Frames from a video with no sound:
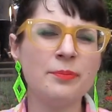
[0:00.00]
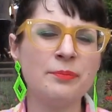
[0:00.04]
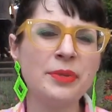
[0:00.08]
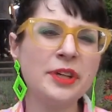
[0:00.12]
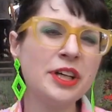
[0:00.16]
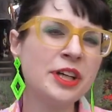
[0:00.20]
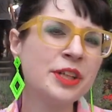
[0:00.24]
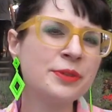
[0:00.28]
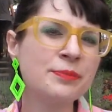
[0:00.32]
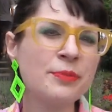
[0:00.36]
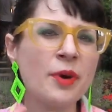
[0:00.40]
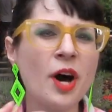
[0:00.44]

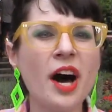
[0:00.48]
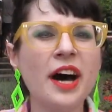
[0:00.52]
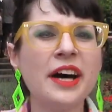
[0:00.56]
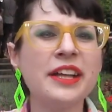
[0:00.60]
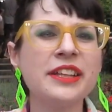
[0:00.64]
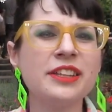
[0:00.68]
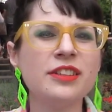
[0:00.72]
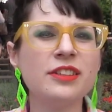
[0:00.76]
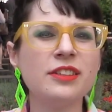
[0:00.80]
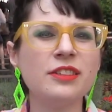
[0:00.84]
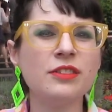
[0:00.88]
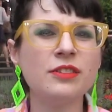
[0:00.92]
build
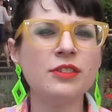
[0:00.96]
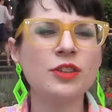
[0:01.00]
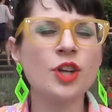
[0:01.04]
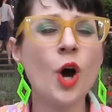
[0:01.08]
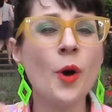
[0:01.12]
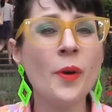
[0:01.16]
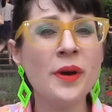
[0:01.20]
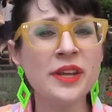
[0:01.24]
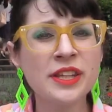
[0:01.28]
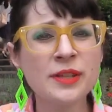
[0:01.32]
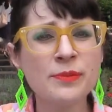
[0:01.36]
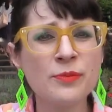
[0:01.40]
upon to
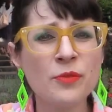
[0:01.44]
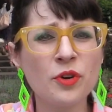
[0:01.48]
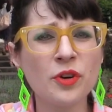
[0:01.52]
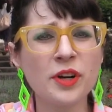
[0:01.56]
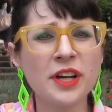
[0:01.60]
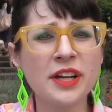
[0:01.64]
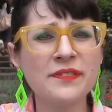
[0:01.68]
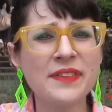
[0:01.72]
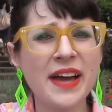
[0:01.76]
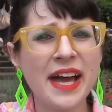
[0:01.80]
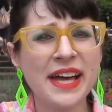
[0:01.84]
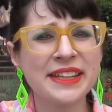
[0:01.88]
go into
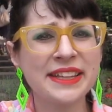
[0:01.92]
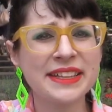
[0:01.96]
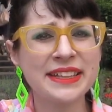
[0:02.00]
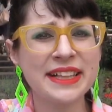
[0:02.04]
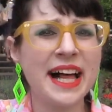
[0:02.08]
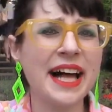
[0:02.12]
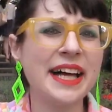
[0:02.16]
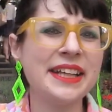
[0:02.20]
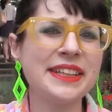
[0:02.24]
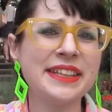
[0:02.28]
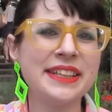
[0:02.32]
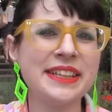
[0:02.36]
more advanced
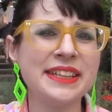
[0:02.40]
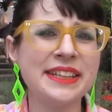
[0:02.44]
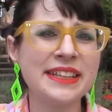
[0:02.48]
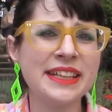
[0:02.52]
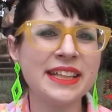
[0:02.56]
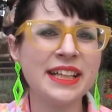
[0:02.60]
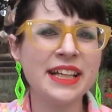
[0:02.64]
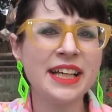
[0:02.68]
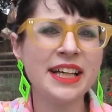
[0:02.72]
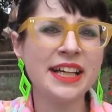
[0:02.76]
classes.